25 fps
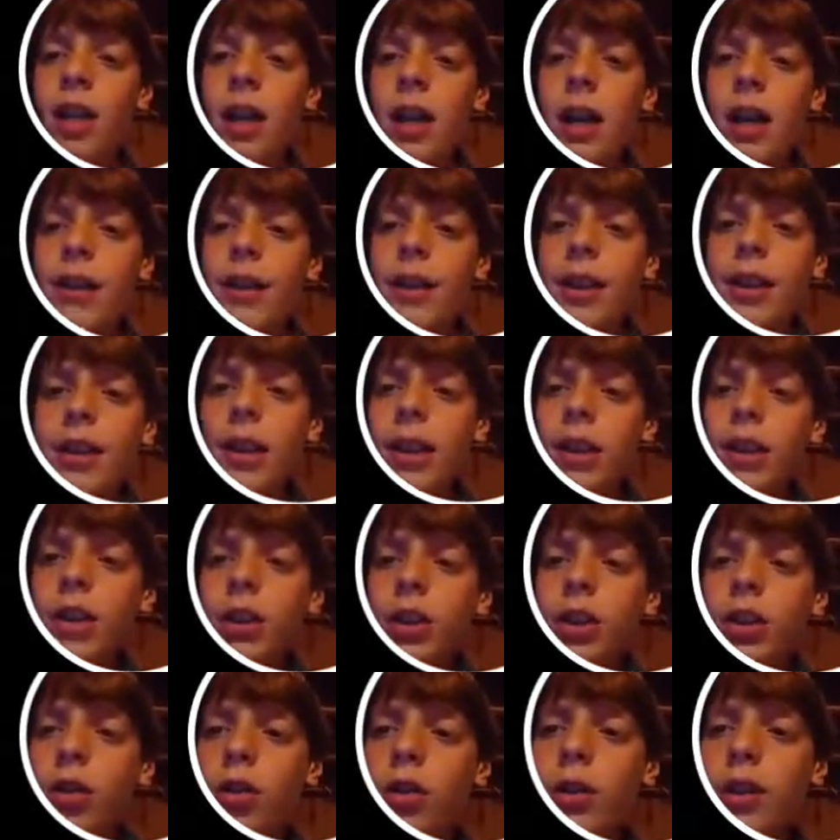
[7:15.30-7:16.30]
I think they
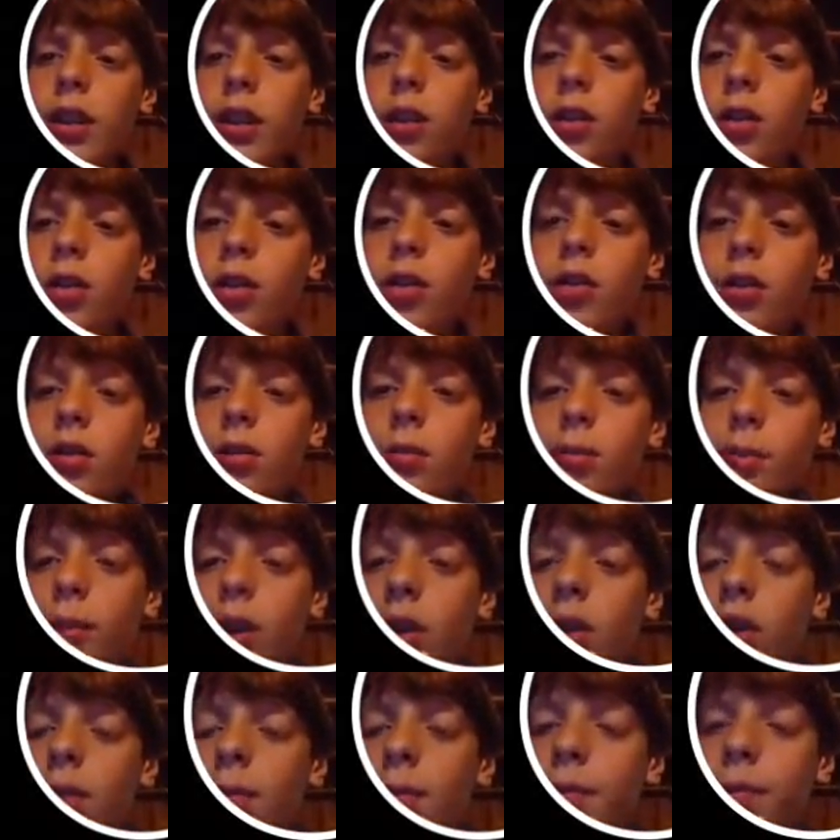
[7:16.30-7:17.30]
just turned that on a
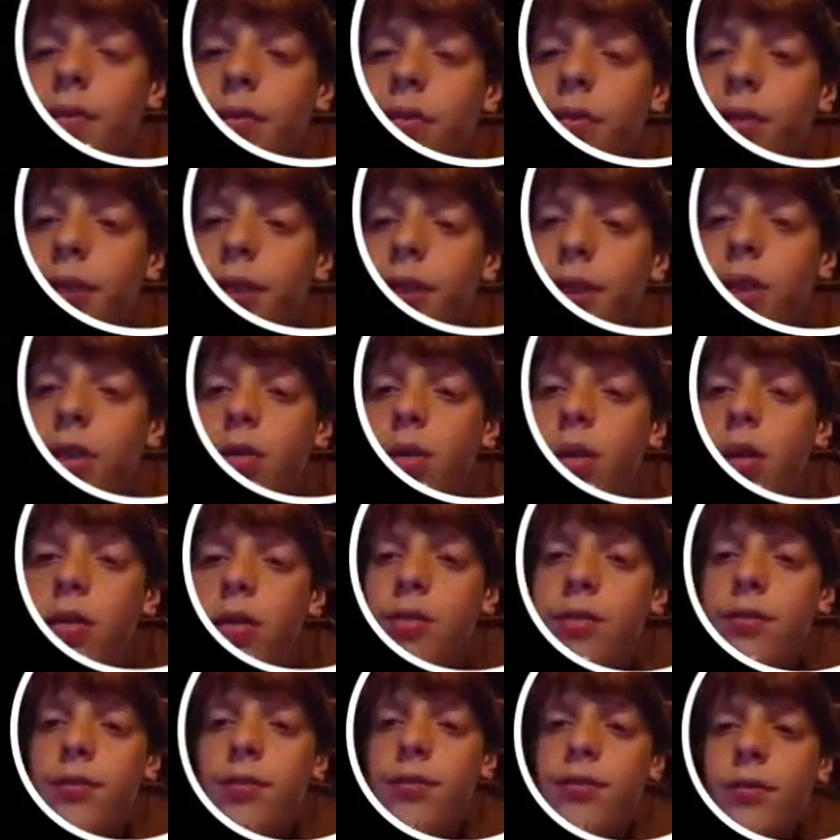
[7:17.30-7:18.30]
Marble Zone. Is
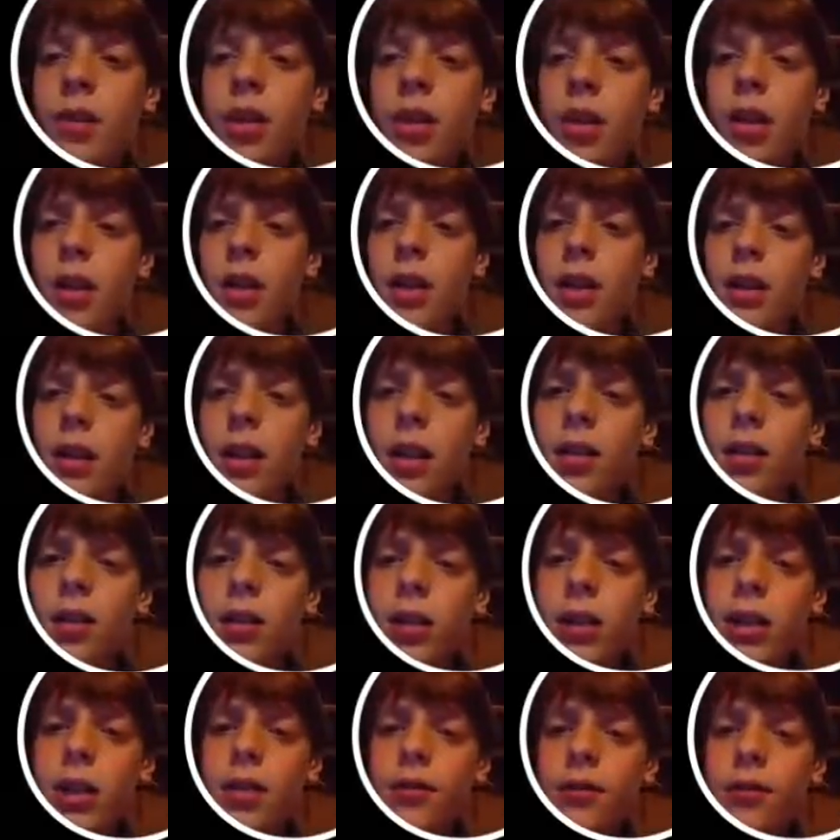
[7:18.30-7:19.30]
that
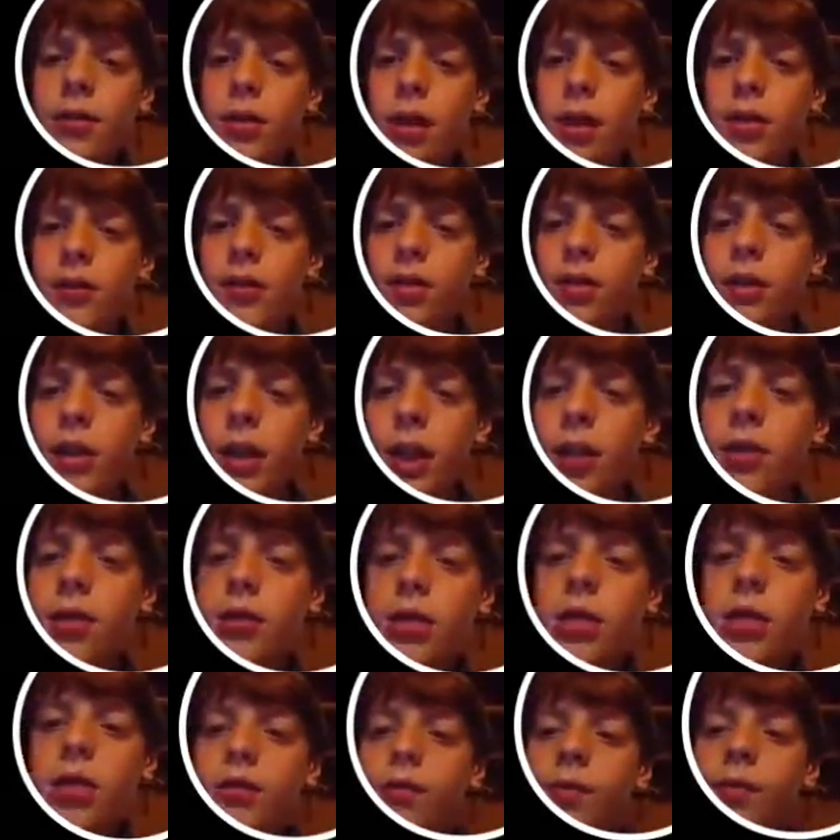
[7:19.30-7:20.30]
on the other levels? I don't
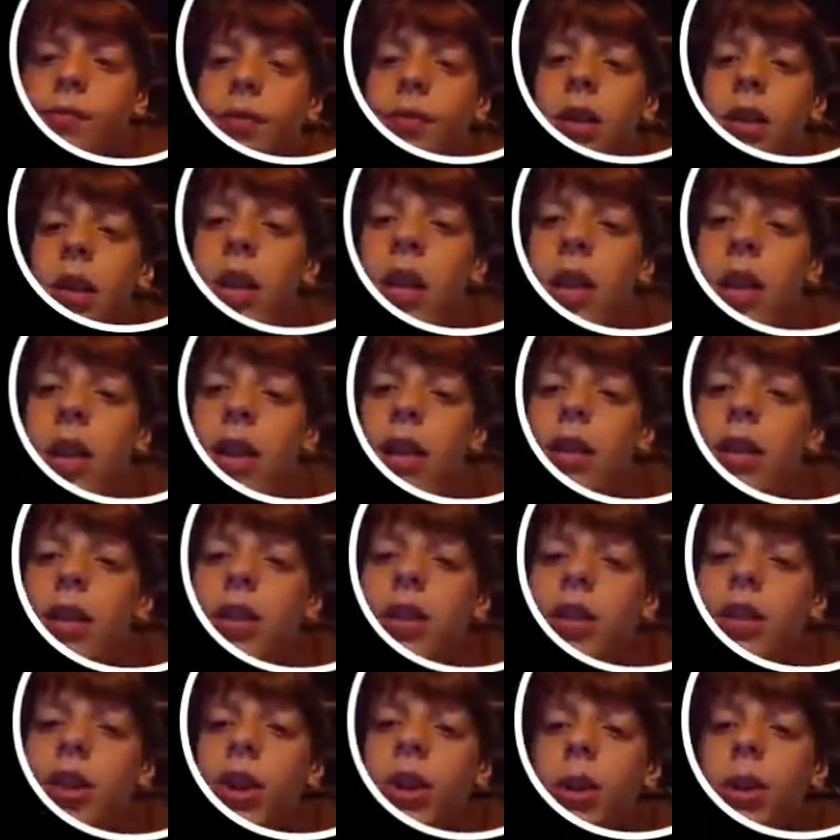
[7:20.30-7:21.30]
know.
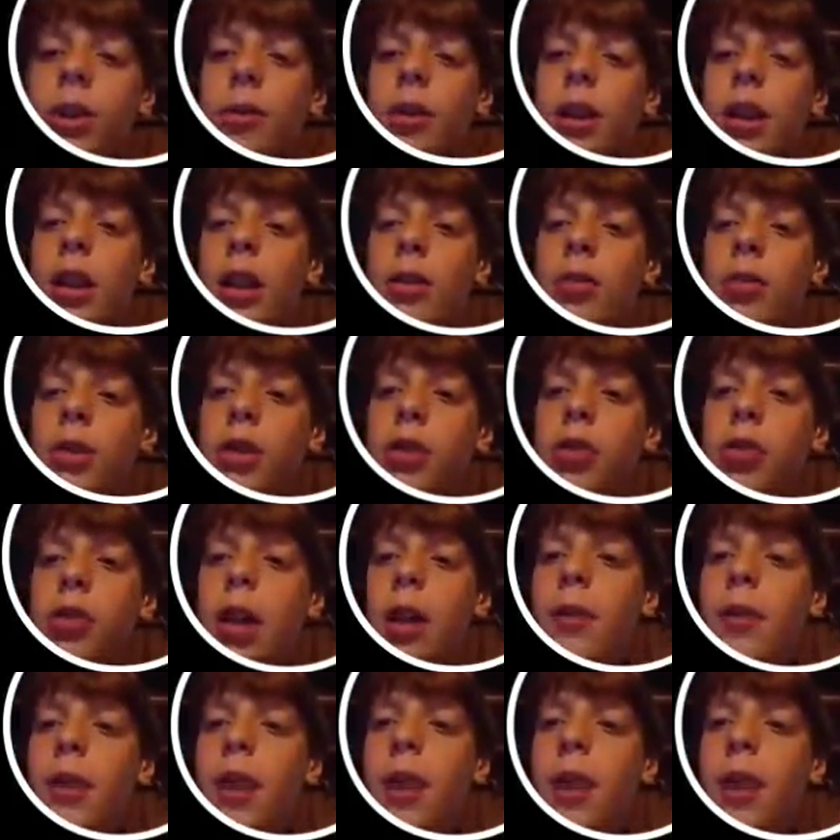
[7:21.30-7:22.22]
Didn't show it when he was drowning.